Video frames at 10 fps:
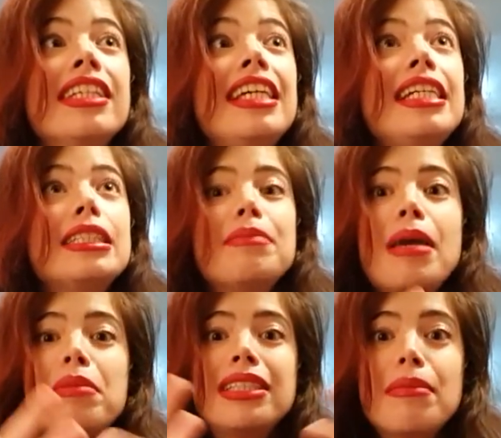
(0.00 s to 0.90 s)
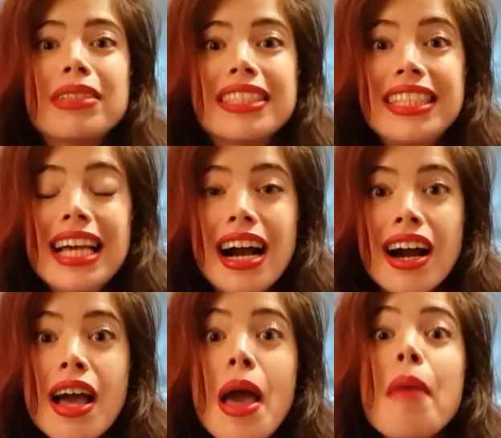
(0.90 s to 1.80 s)
he is maybe the
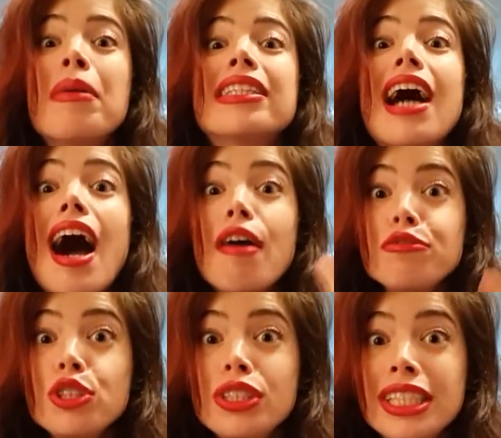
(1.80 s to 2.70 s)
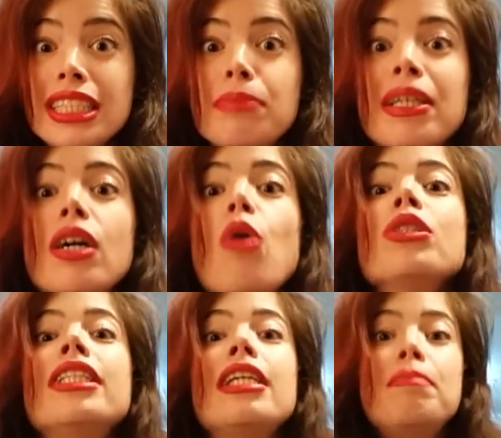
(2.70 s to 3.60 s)
Messiah. But after this,
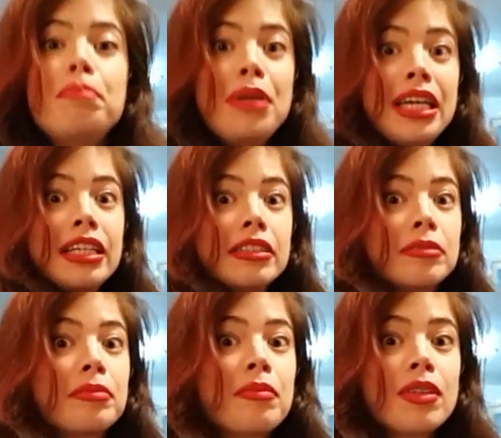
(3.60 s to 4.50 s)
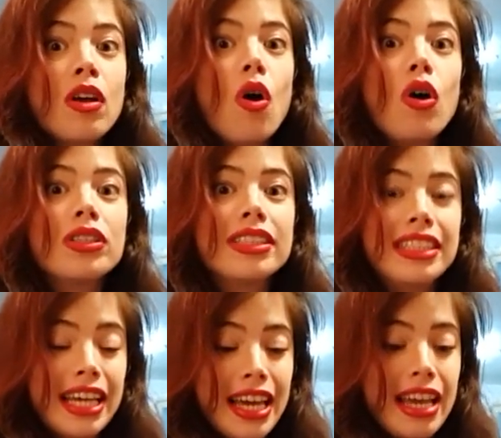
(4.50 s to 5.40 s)
because he pee
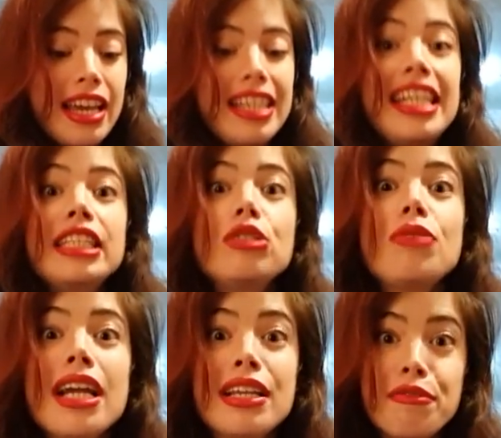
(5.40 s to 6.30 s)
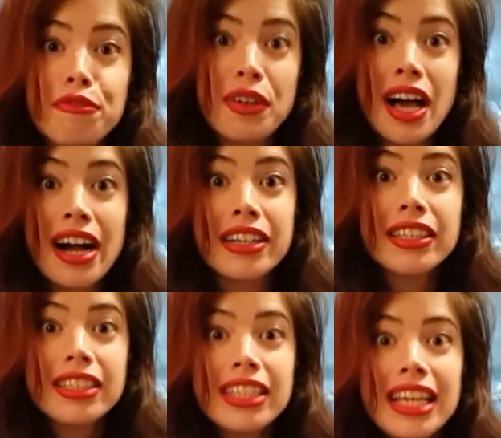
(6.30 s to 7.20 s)
on the Israeli
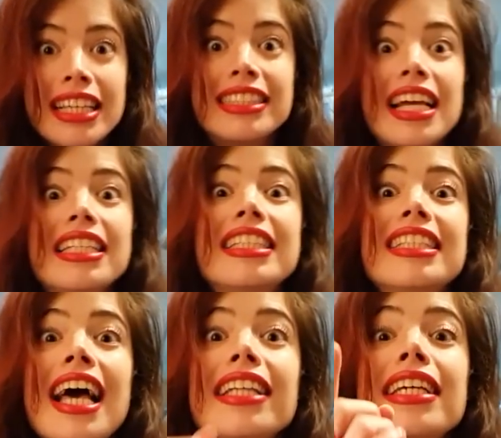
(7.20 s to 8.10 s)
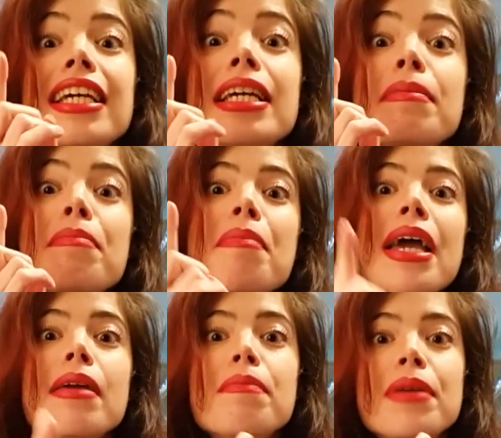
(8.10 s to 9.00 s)
flag, they said he
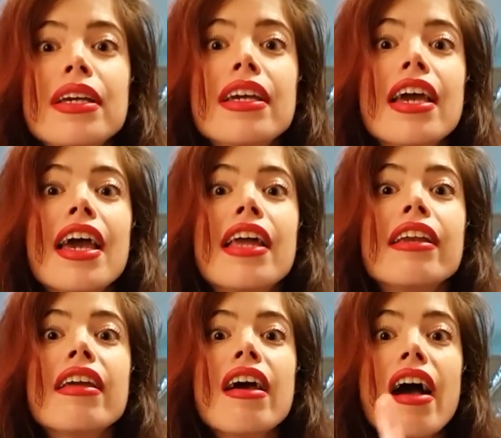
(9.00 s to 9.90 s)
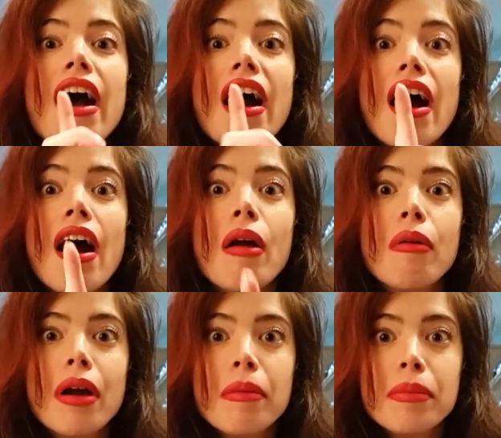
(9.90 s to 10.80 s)
may be an
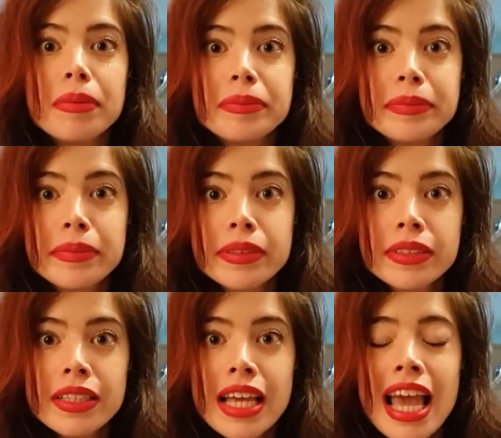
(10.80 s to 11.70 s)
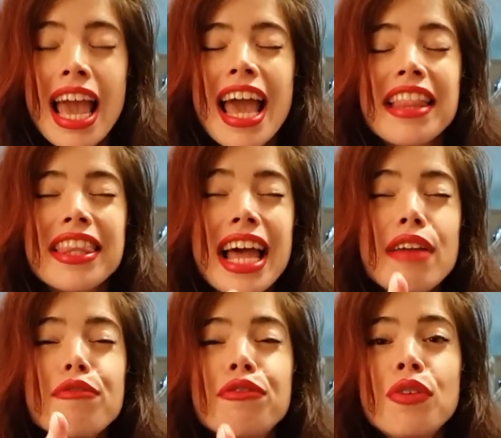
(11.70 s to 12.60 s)
Arab. And
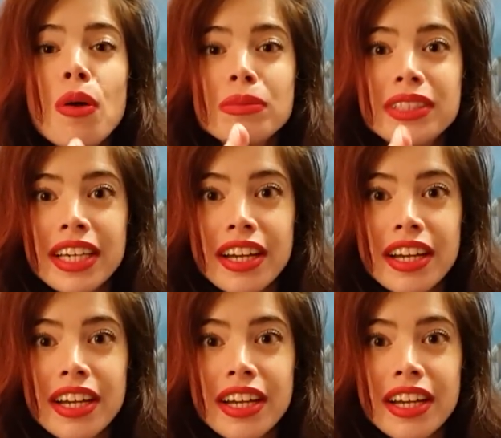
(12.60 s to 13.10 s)
then from